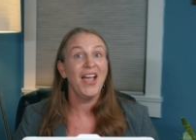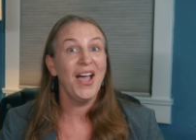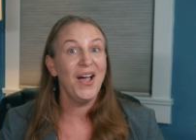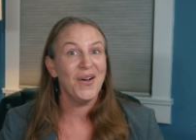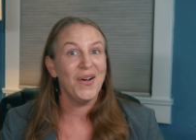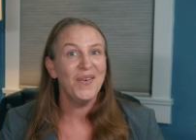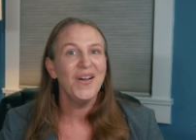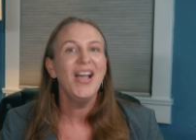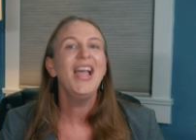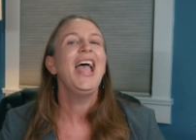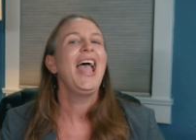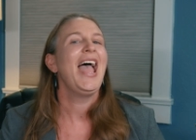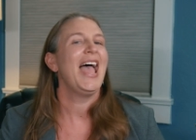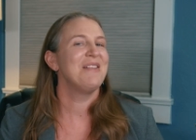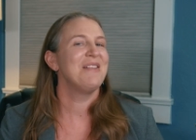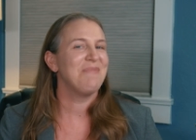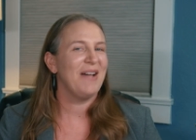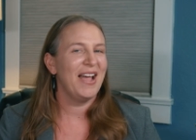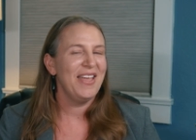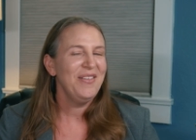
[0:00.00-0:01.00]
Oh,
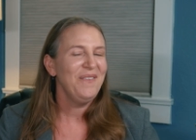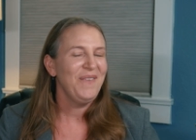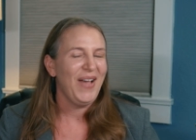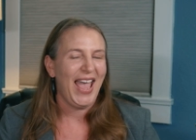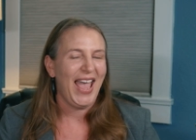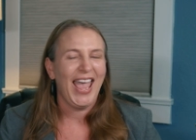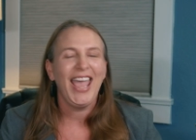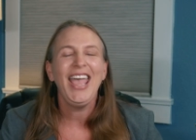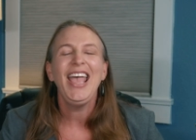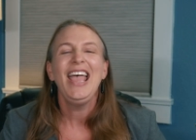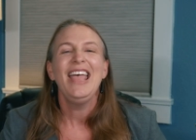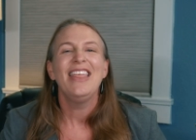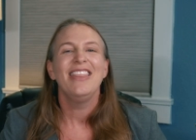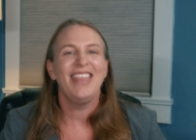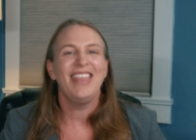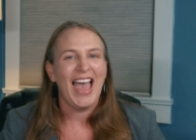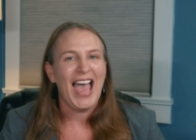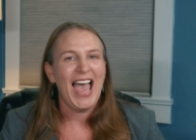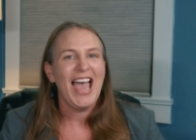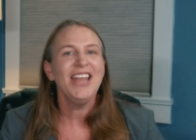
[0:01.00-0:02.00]
and by the way,
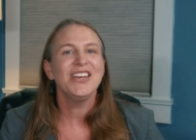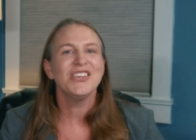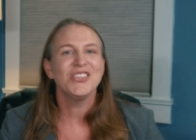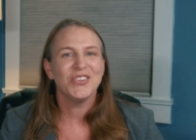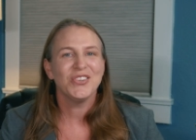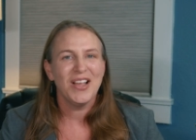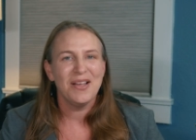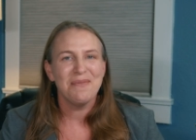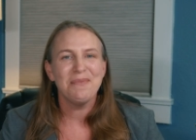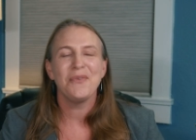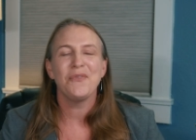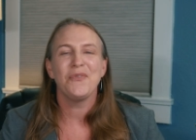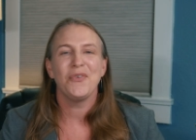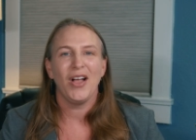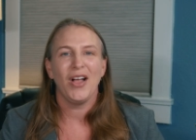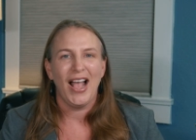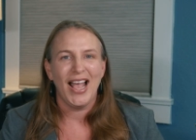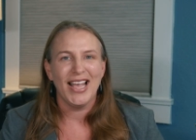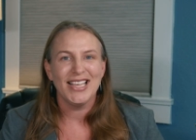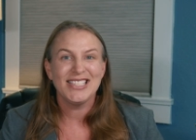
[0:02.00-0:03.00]
that trip
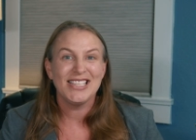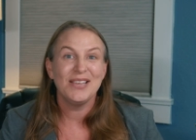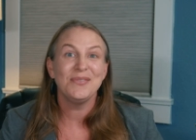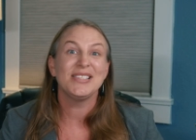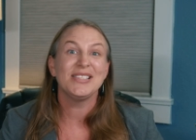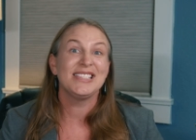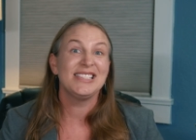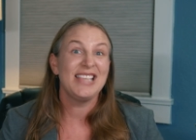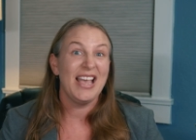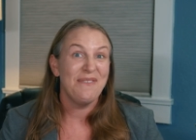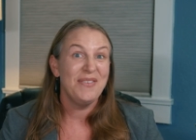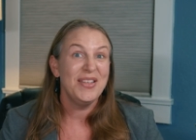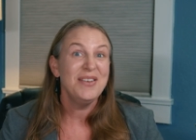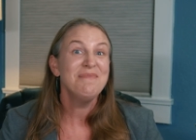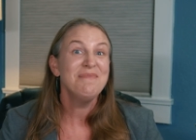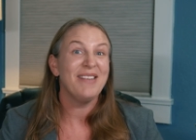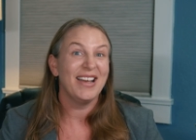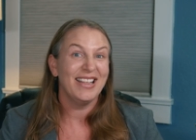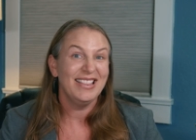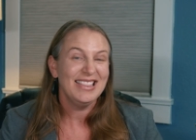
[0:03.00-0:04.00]
for us, it was
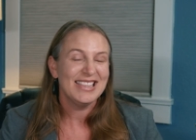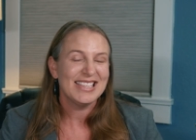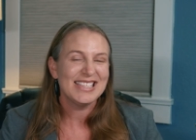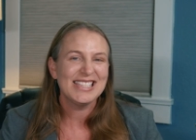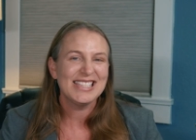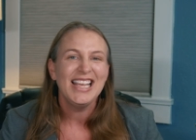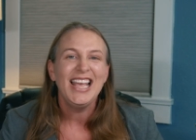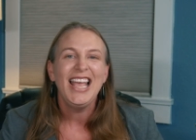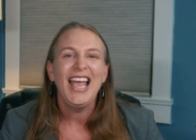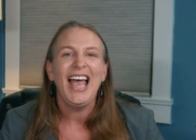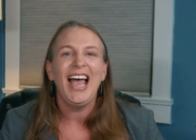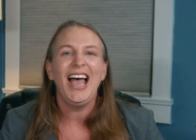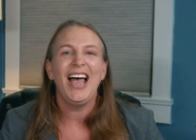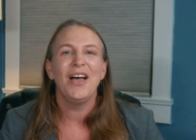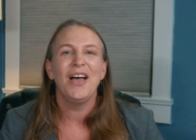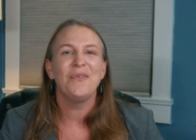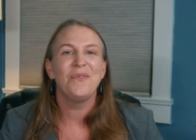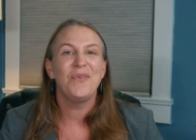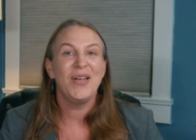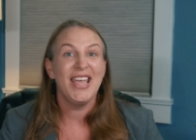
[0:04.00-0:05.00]
seven months.
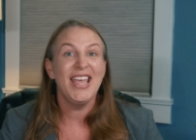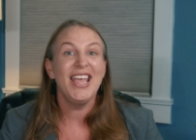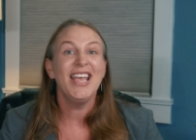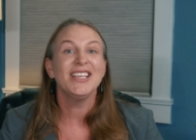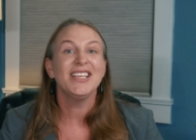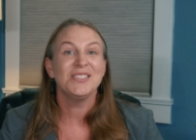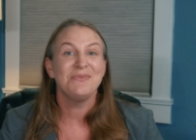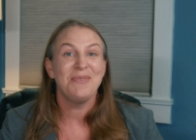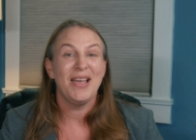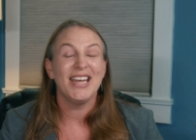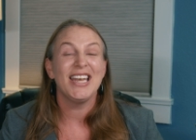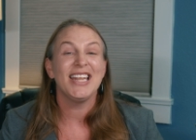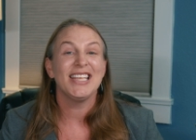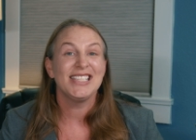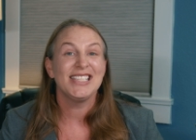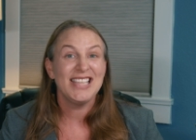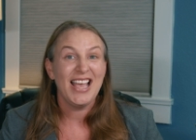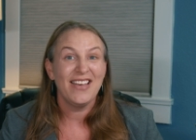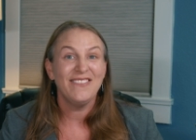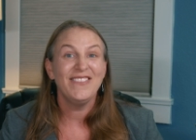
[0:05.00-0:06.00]
Uh, we spent
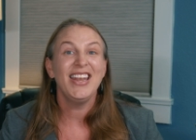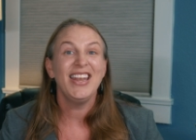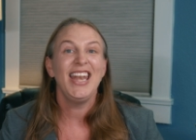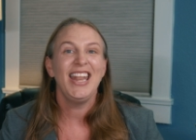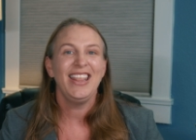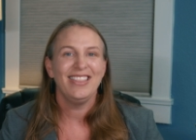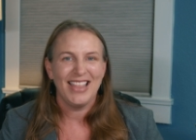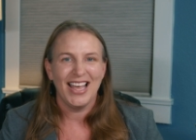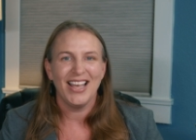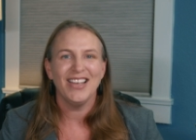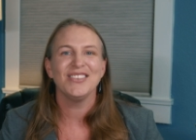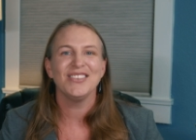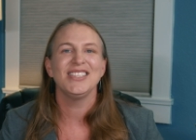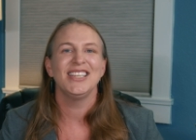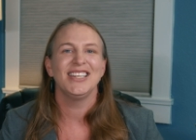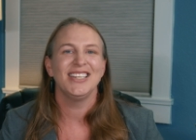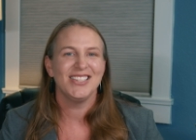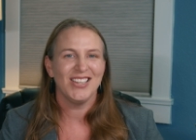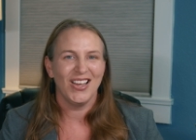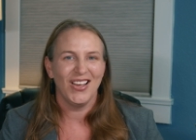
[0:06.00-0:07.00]
seven
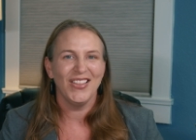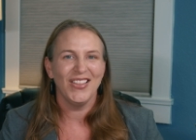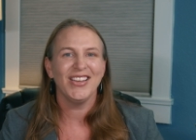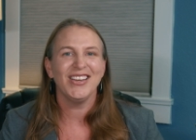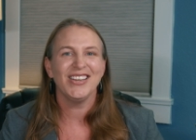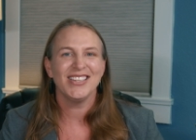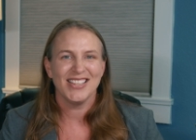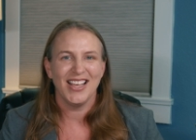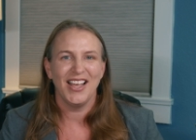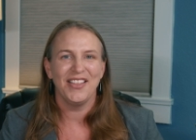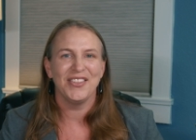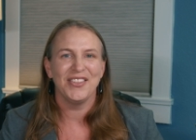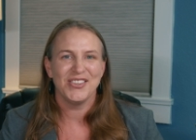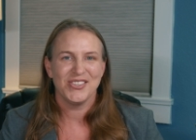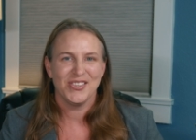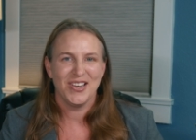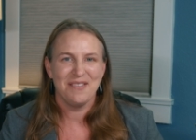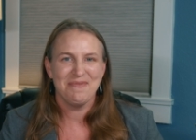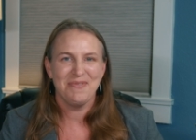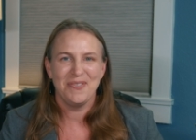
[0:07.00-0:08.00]
thousand dollars on the
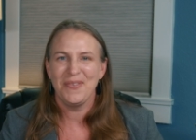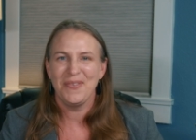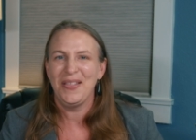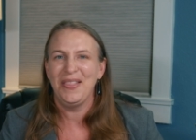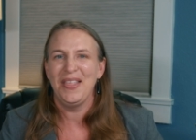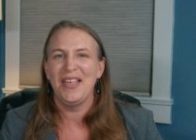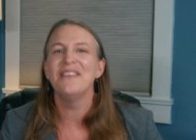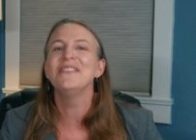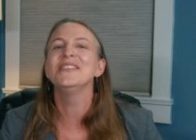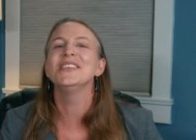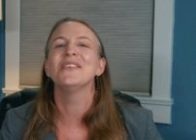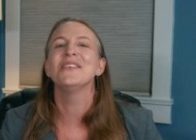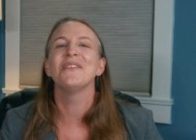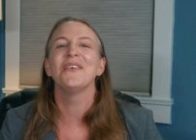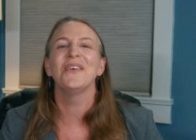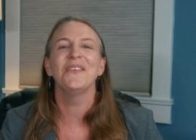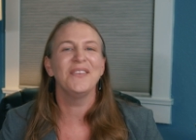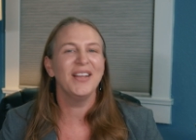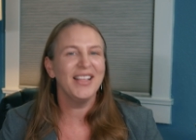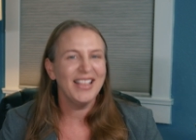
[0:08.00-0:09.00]
trip. We lived
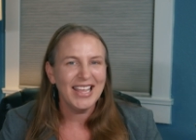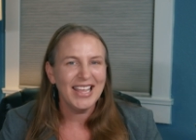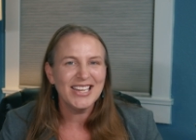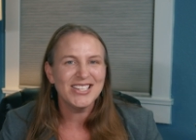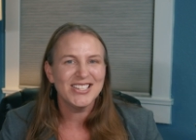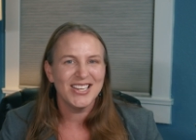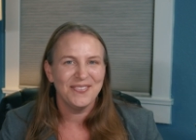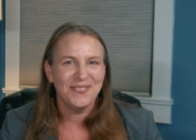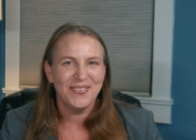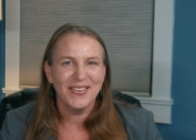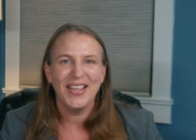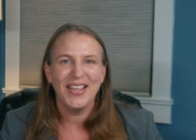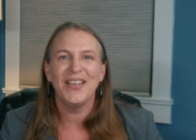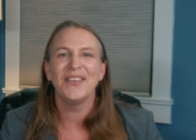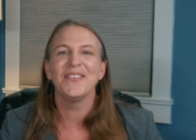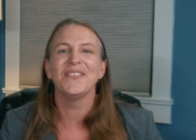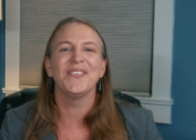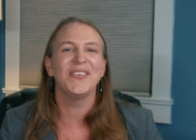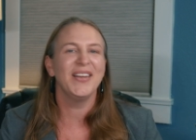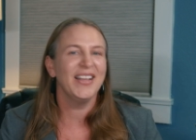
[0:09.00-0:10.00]
really cheaply,
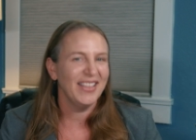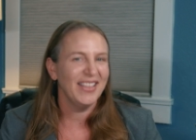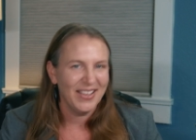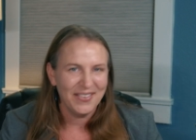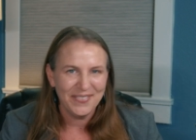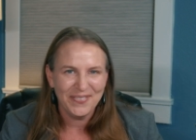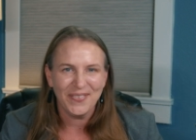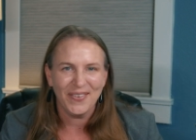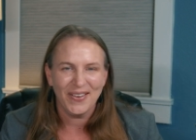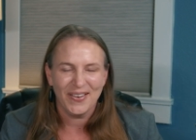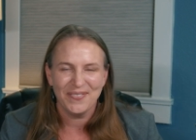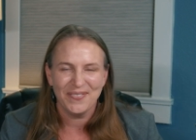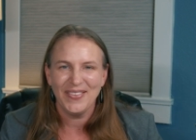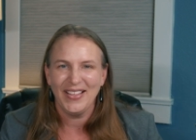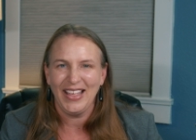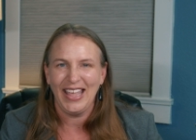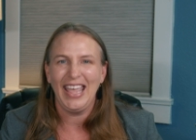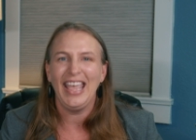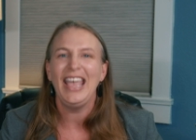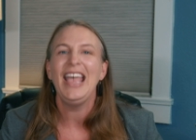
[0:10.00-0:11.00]
really
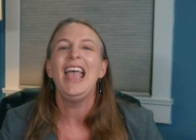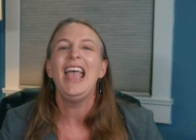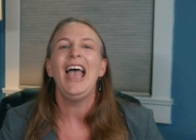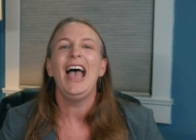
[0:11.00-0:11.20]
affordably.